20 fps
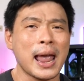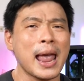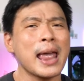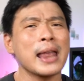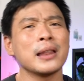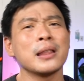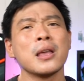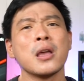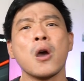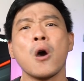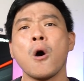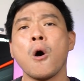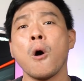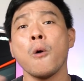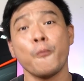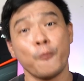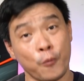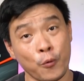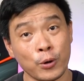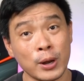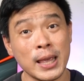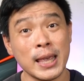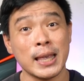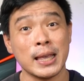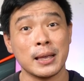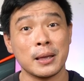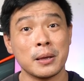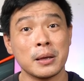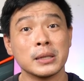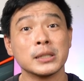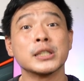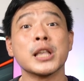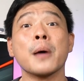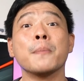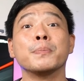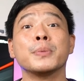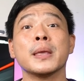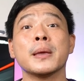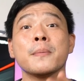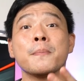And hopefully,
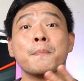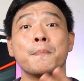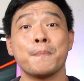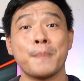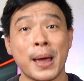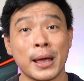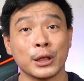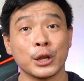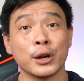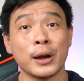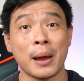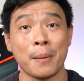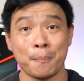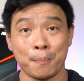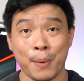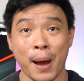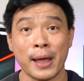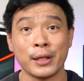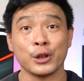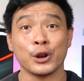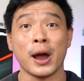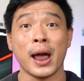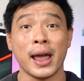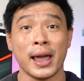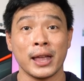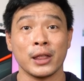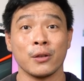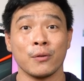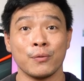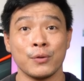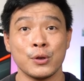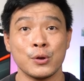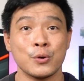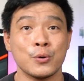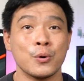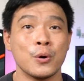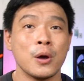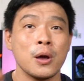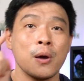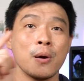something better and brighter ahead of
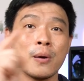you